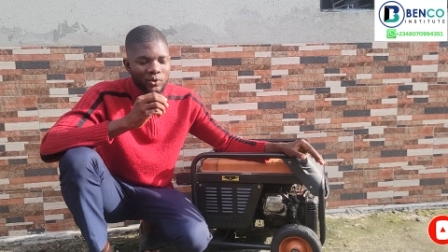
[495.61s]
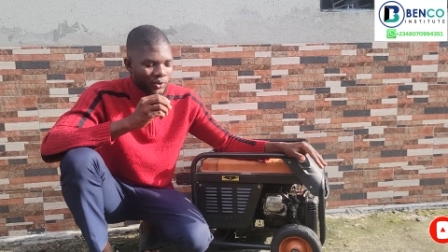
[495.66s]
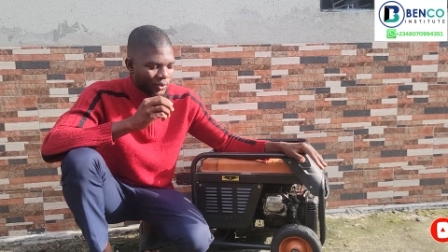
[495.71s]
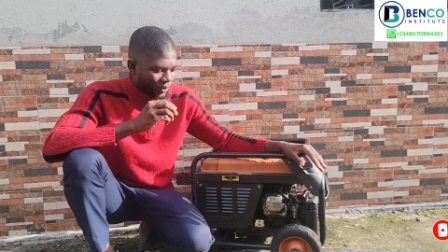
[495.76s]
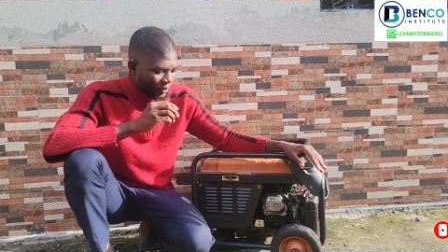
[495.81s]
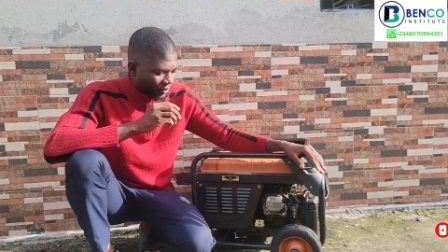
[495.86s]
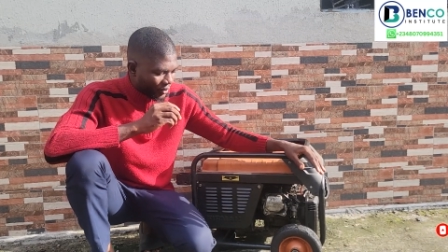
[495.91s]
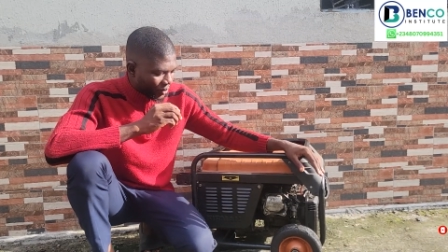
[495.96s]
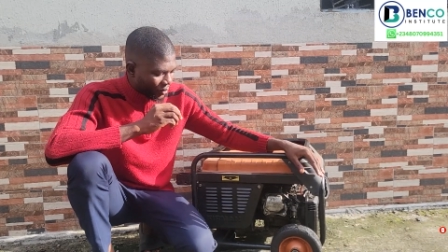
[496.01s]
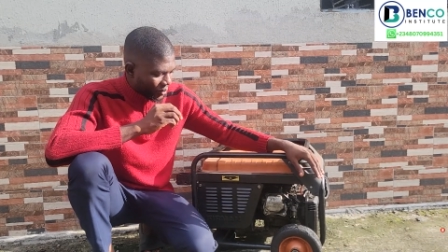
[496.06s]

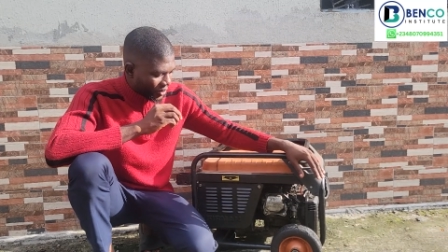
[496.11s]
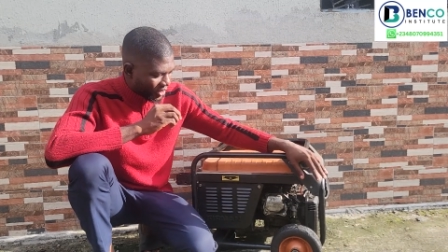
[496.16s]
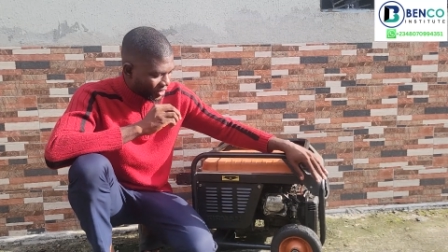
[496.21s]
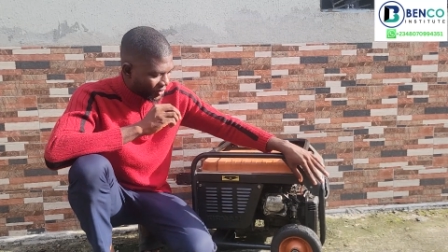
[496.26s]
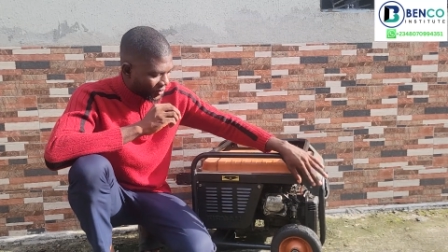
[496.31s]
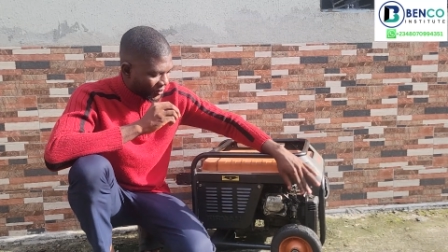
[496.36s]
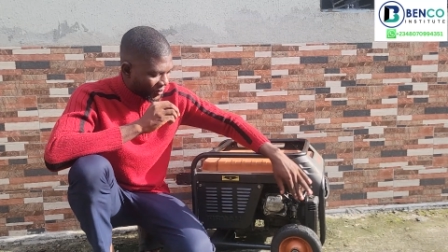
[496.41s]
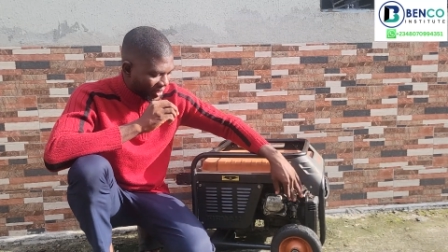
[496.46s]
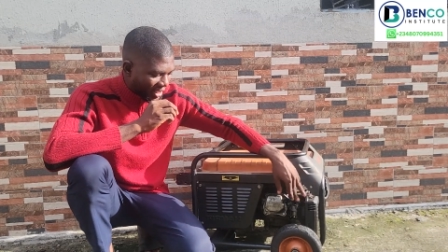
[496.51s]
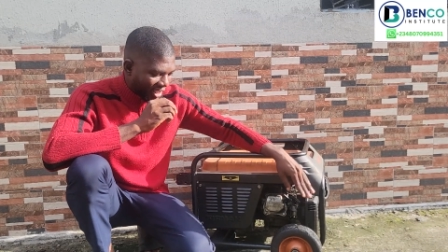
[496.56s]
you've
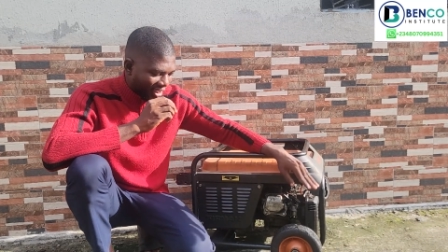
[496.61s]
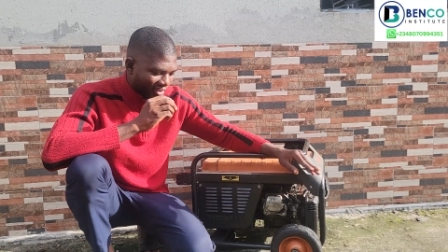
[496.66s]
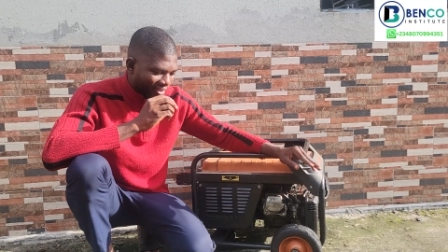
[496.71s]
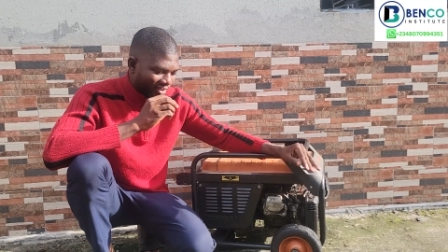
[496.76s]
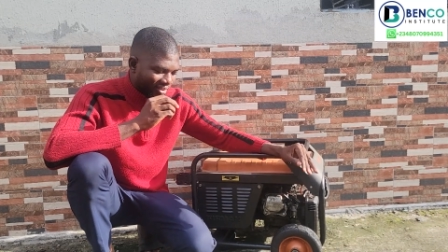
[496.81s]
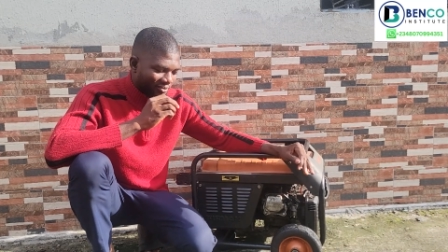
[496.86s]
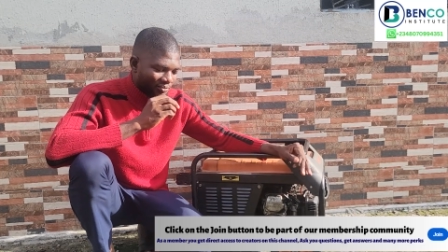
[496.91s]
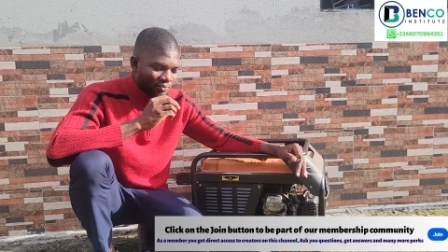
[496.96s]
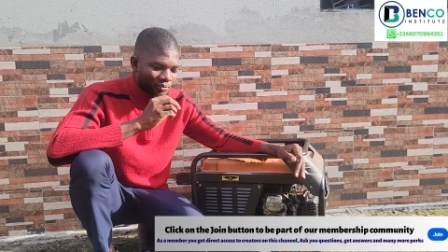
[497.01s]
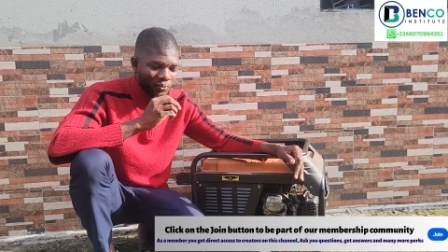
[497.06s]
switched to
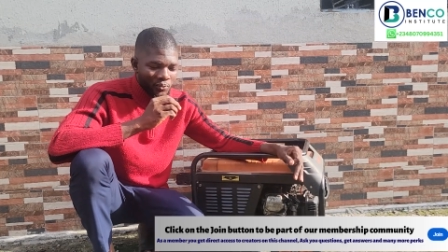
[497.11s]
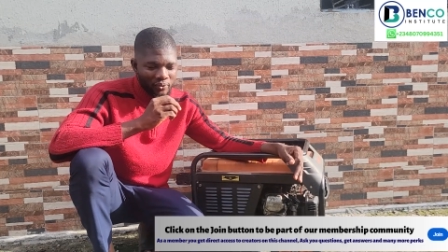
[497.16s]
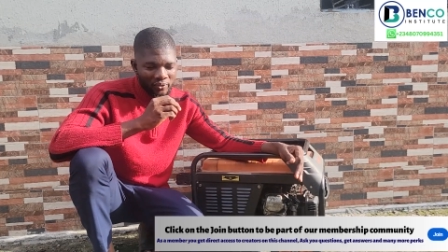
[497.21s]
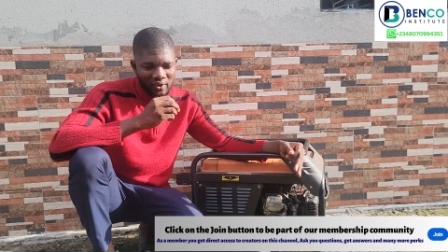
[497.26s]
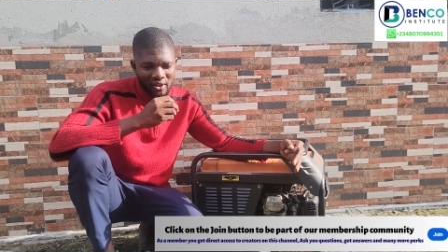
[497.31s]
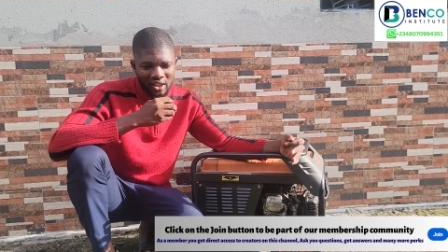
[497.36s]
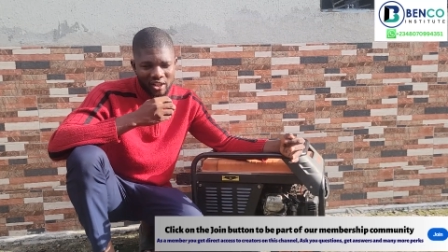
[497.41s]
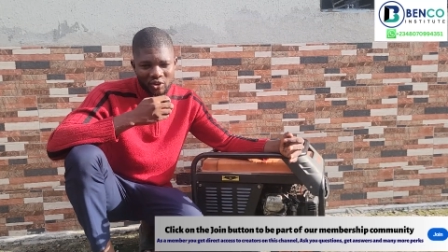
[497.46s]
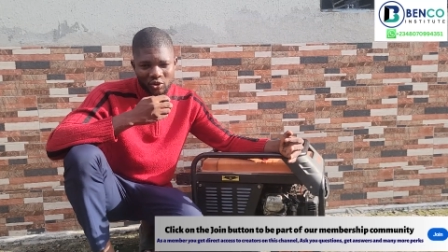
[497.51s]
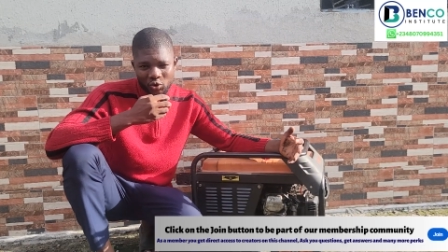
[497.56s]
gas.
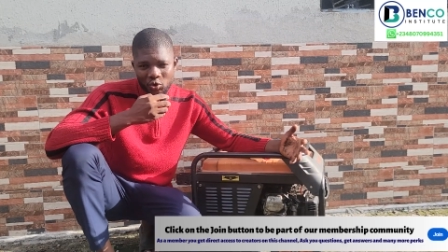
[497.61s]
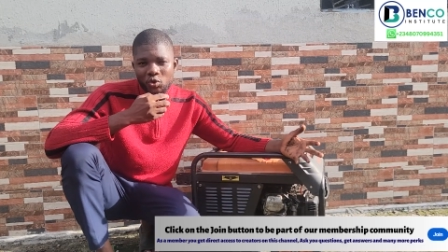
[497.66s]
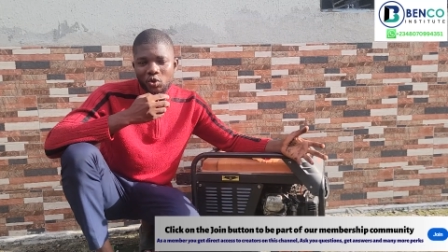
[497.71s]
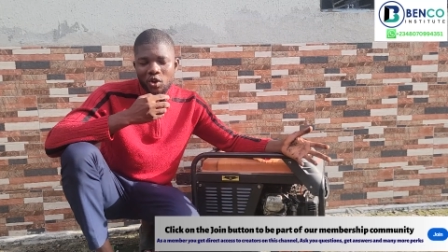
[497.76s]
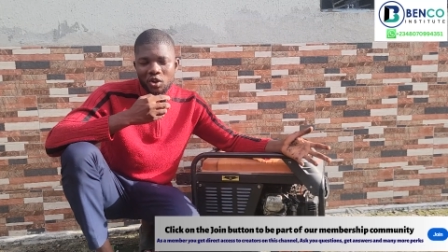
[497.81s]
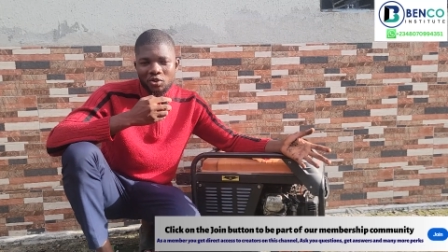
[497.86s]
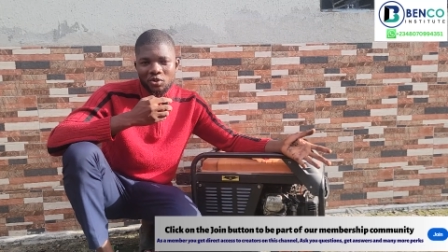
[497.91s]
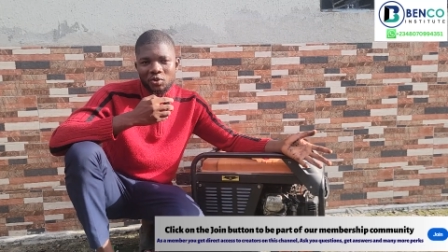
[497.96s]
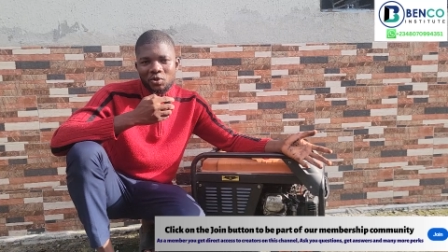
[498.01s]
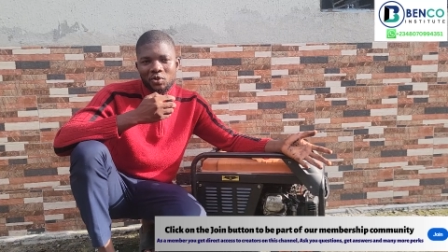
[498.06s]
Do you
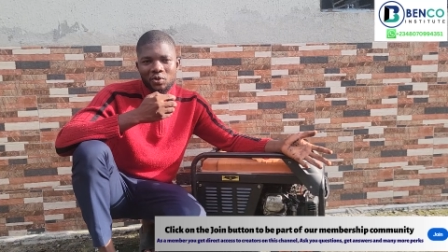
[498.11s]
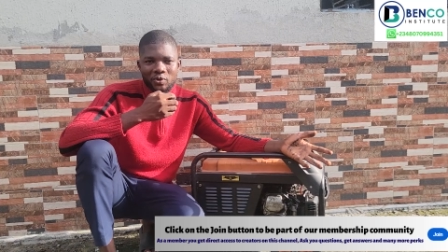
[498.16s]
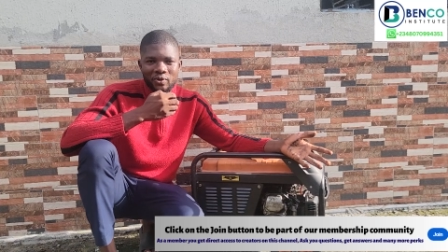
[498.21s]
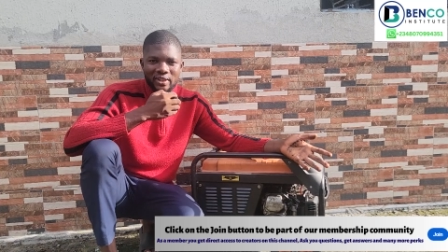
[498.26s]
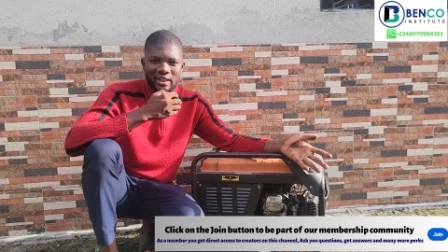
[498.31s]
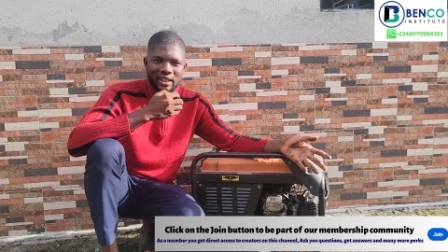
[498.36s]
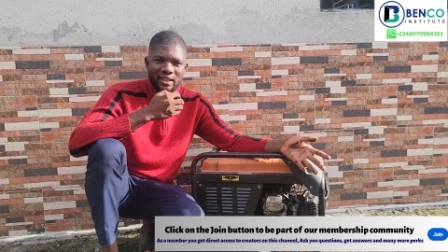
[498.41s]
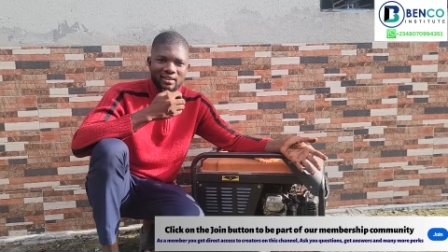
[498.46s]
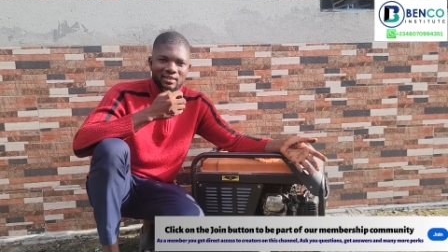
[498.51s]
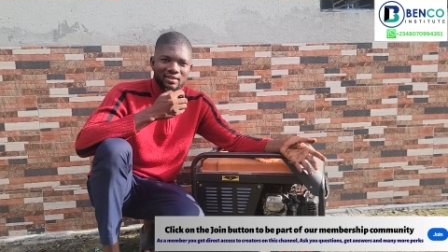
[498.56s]
also know
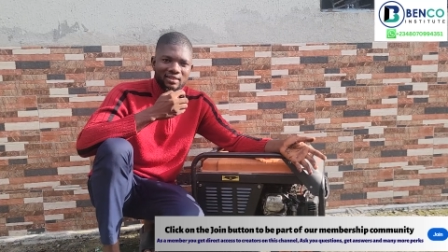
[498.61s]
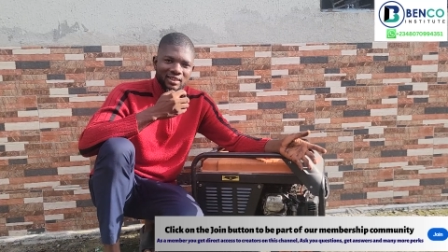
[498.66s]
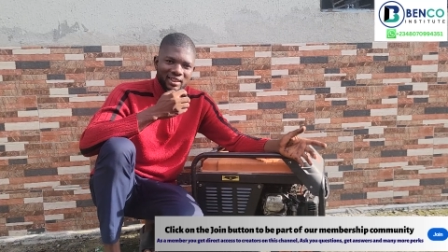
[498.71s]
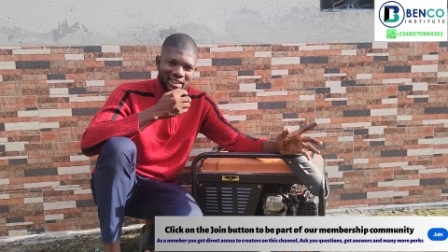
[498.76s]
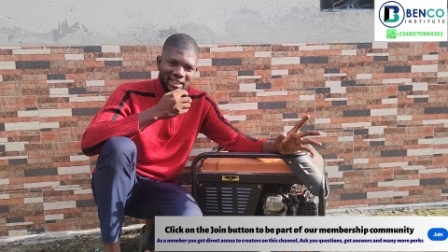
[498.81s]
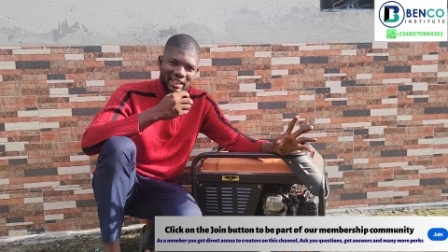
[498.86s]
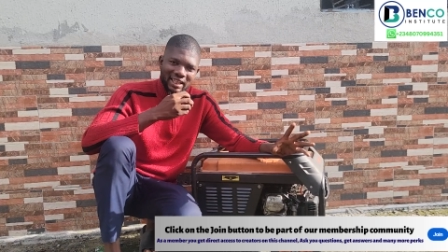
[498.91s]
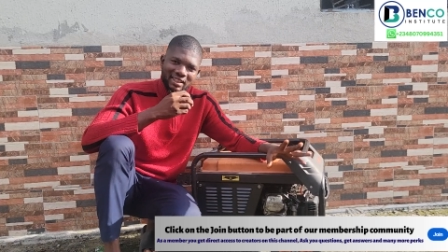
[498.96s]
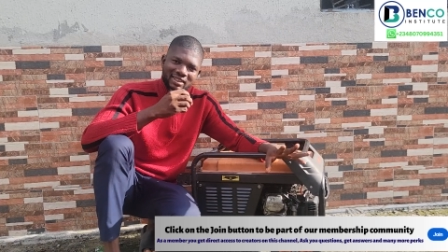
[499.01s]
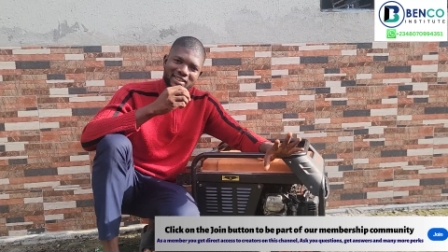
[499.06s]
that the
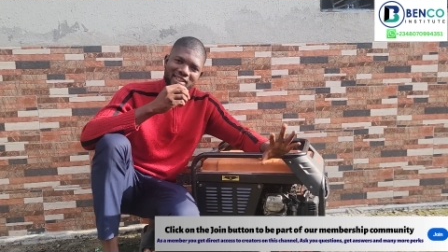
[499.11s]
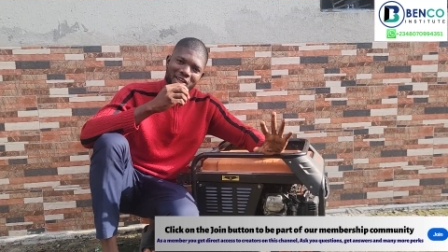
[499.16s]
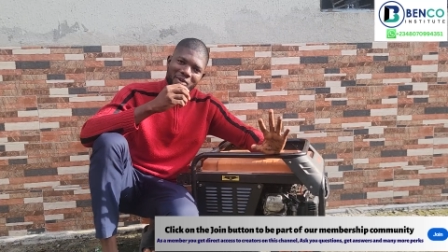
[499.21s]
gas